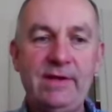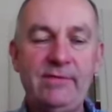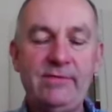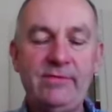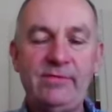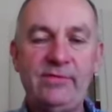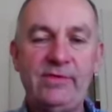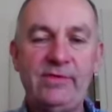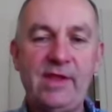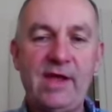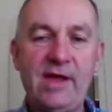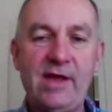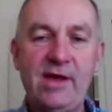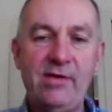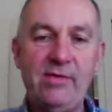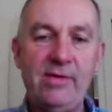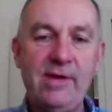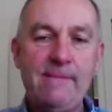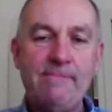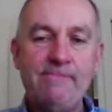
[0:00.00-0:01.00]

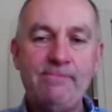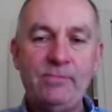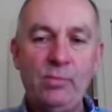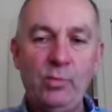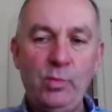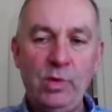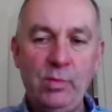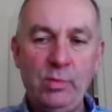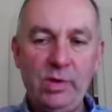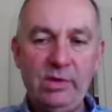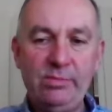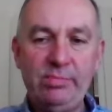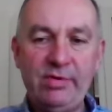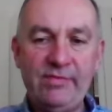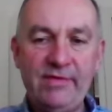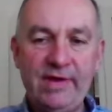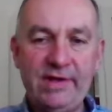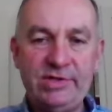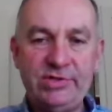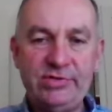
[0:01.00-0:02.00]
So we will
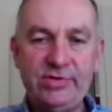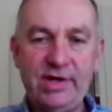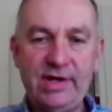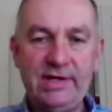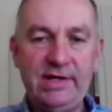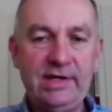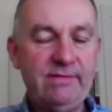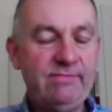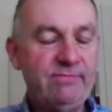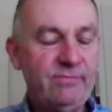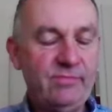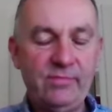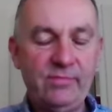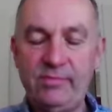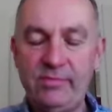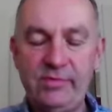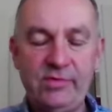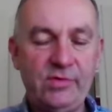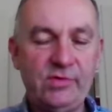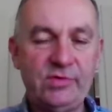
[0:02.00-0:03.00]
provide training.
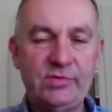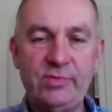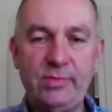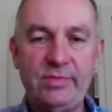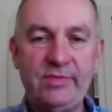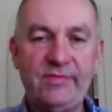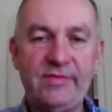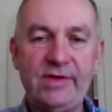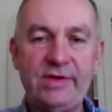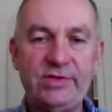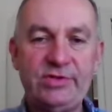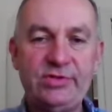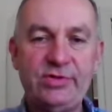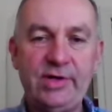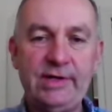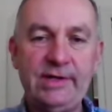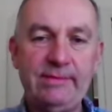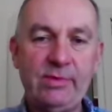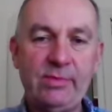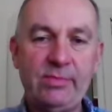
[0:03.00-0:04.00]
Of course, we provide
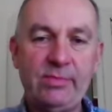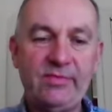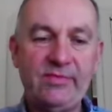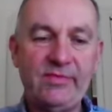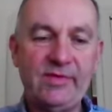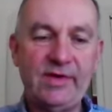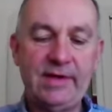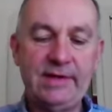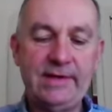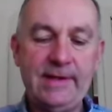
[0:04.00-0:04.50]
training. We provide